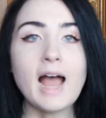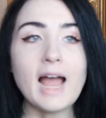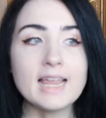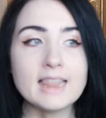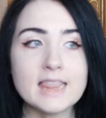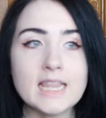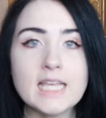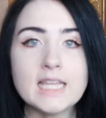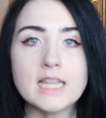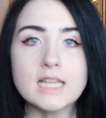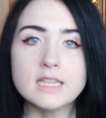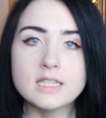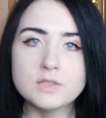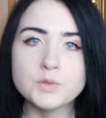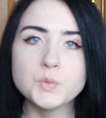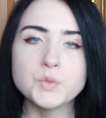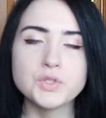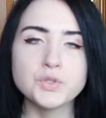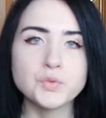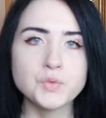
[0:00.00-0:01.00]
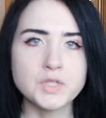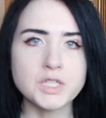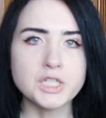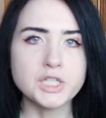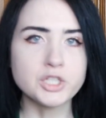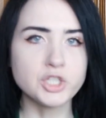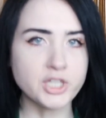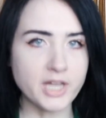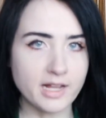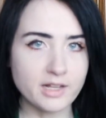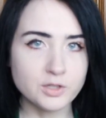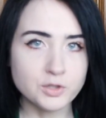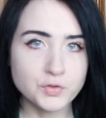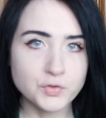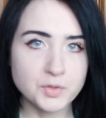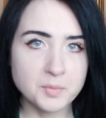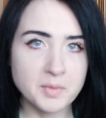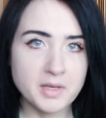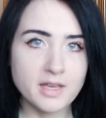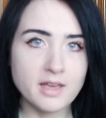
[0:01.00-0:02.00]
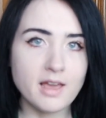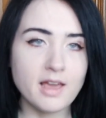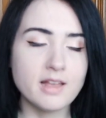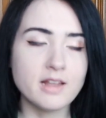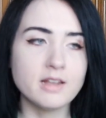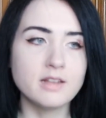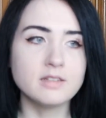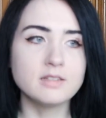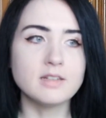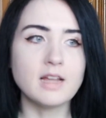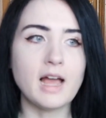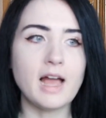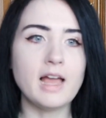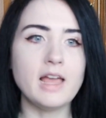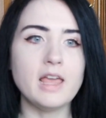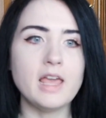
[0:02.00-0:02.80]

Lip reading: I think that this was a really good challenge for me, and